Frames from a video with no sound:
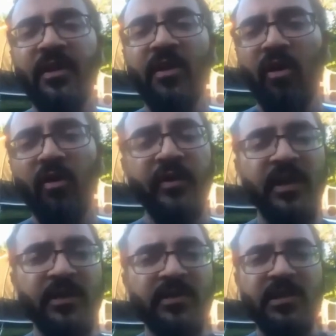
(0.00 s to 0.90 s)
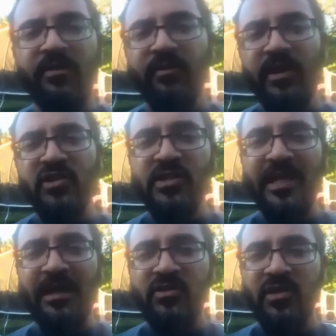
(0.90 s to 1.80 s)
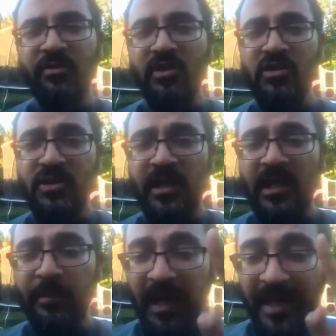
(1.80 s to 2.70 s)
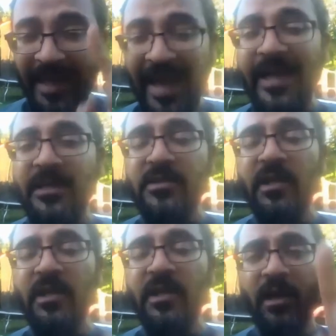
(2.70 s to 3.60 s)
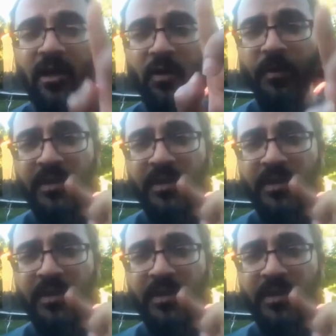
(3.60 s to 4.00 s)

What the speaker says: of generations, countless generations to come. I end with